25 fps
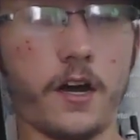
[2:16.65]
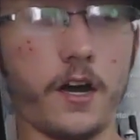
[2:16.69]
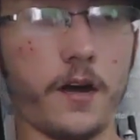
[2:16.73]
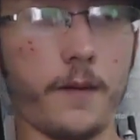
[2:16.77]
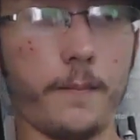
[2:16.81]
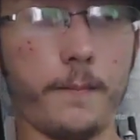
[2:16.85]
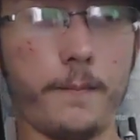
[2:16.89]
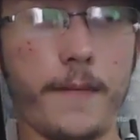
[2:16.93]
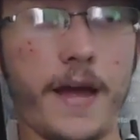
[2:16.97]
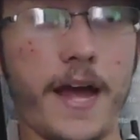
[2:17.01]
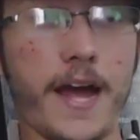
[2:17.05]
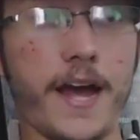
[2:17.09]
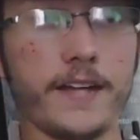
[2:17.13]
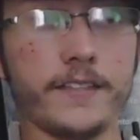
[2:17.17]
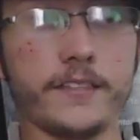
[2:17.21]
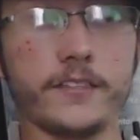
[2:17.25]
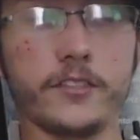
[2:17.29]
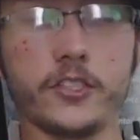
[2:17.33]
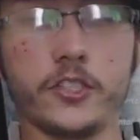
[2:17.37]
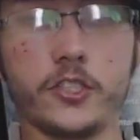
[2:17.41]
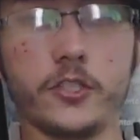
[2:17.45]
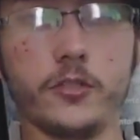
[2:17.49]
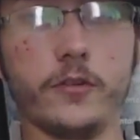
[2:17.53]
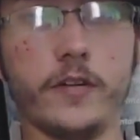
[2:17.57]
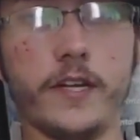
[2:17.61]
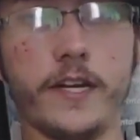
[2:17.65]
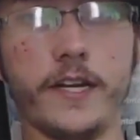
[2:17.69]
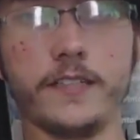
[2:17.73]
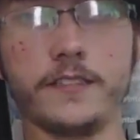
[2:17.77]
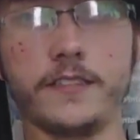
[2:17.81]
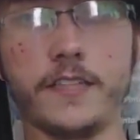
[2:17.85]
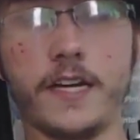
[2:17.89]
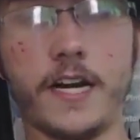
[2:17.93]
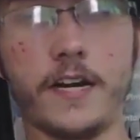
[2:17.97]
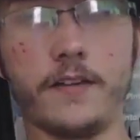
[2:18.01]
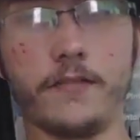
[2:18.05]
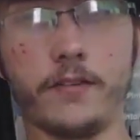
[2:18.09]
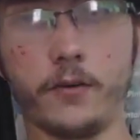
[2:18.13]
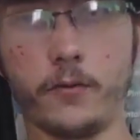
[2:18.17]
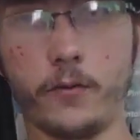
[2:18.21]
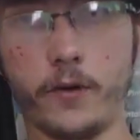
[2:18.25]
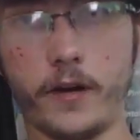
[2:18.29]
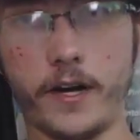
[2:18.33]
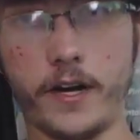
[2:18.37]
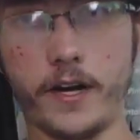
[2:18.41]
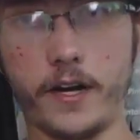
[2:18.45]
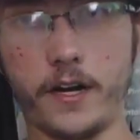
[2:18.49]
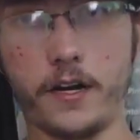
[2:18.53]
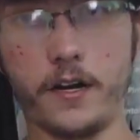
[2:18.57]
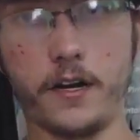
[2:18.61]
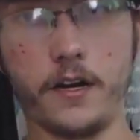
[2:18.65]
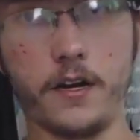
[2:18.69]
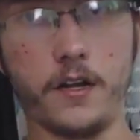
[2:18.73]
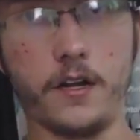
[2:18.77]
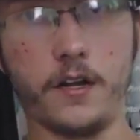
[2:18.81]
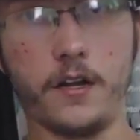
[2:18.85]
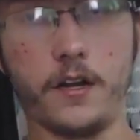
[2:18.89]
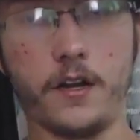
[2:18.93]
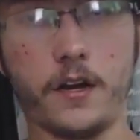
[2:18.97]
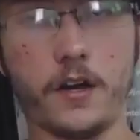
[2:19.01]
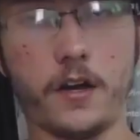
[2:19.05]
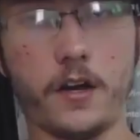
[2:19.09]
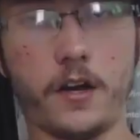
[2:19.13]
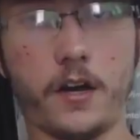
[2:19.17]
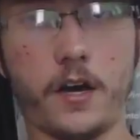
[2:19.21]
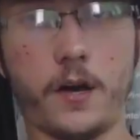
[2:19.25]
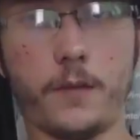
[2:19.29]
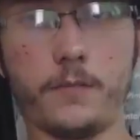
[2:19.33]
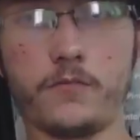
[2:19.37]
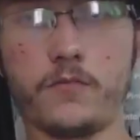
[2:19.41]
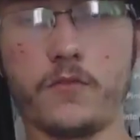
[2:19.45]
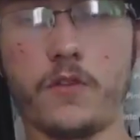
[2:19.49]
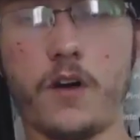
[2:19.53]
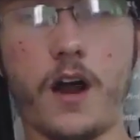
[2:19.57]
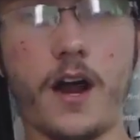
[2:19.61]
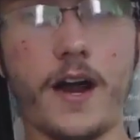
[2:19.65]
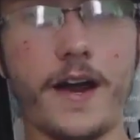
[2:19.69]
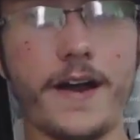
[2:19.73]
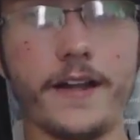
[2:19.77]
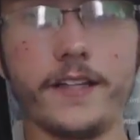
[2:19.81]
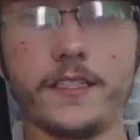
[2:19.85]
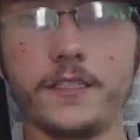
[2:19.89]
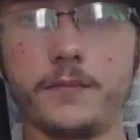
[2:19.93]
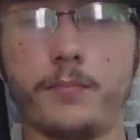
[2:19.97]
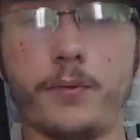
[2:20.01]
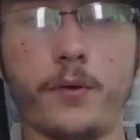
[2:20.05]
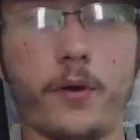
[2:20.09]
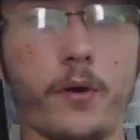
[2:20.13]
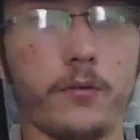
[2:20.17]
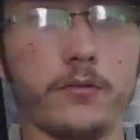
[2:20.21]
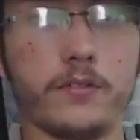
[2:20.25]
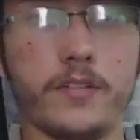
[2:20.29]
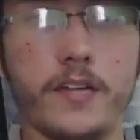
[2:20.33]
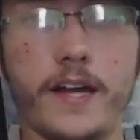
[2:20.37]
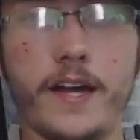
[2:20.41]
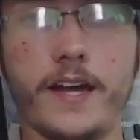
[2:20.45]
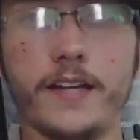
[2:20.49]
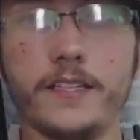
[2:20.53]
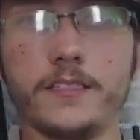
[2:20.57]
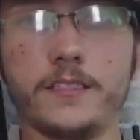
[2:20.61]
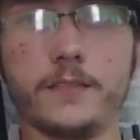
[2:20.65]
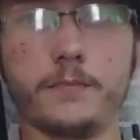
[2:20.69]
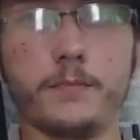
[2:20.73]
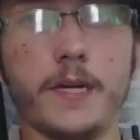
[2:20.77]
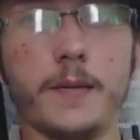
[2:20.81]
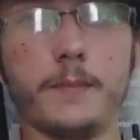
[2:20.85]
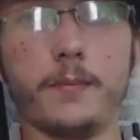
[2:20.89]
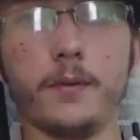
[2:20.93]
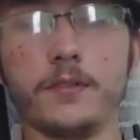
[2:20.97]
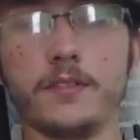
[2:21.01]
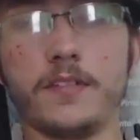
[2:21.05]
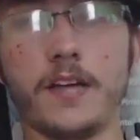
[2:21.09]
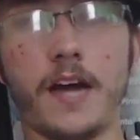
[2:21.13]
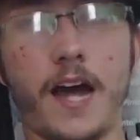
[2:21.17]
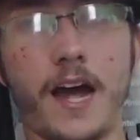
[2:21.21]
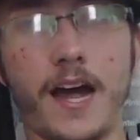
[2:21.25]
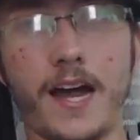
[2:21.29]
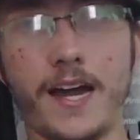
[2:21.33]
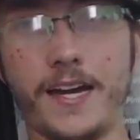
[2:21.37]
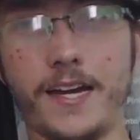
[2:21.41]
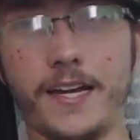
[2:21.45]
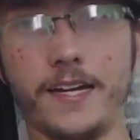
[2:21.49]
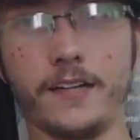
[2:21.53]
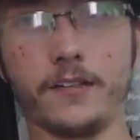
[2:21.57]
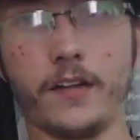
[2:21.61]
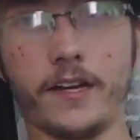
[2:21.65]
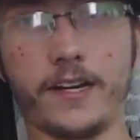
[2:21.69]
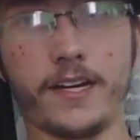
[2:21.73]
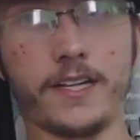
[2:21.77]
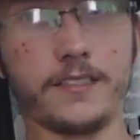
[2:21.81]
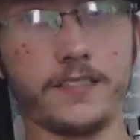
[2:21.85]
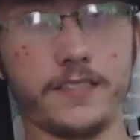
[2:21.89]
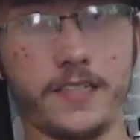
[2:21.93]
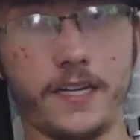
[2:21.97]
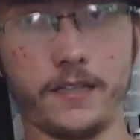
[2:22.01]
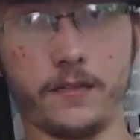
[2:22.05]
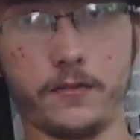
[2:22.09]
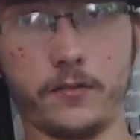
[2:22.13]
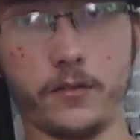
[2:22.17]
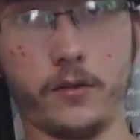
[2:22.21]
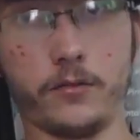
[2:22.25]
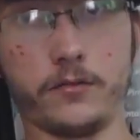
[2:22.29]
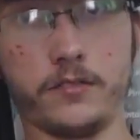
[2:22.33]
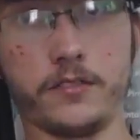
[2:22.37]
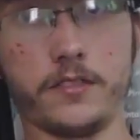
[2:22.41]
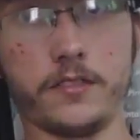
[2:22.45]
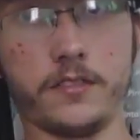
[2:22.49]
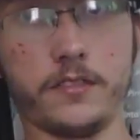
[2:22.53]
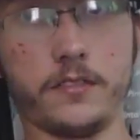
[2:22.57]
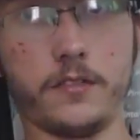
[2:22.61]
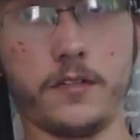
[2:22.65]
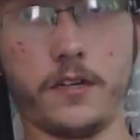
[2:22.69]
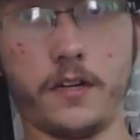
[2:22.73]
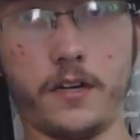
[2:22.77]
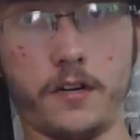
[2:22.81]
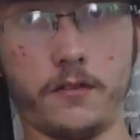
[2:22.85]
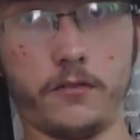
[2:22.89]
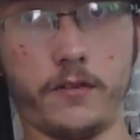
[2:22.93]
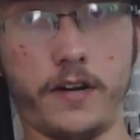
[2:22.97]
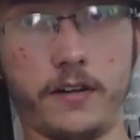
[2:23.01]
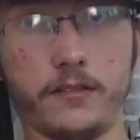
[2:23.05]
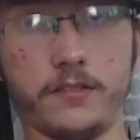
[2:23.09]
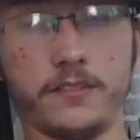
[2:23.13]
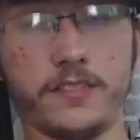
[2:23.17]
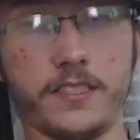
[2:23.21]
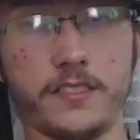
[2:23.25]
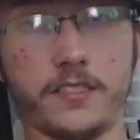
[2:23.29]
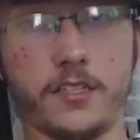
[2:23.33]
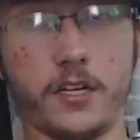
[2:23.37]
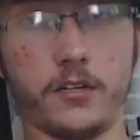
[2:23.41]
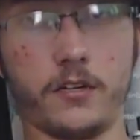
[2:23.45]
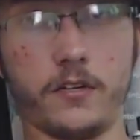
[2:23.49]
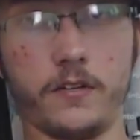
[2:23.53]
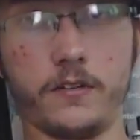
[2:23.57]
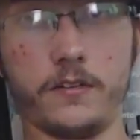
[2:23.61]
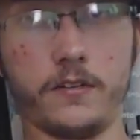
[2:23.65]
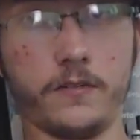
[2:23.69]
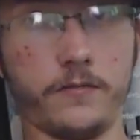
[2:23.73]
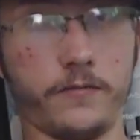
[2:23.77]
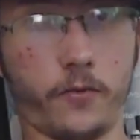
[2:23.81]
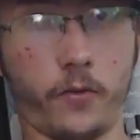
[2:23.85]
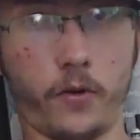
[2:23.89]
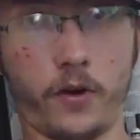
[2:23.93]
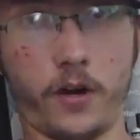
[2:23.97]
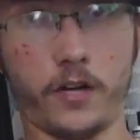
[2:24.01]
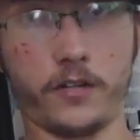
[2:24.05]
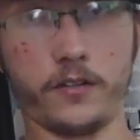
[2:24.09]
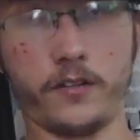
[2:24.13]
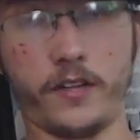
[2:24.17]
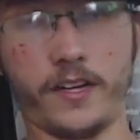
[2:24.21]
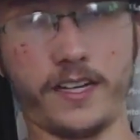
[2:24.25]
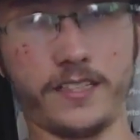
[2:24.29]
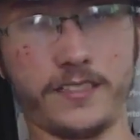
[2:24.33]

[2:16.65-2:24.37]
Uh, mass shootings everywhere um, riots, protests, people dying. Like I said, close to uh, around 600 to 400.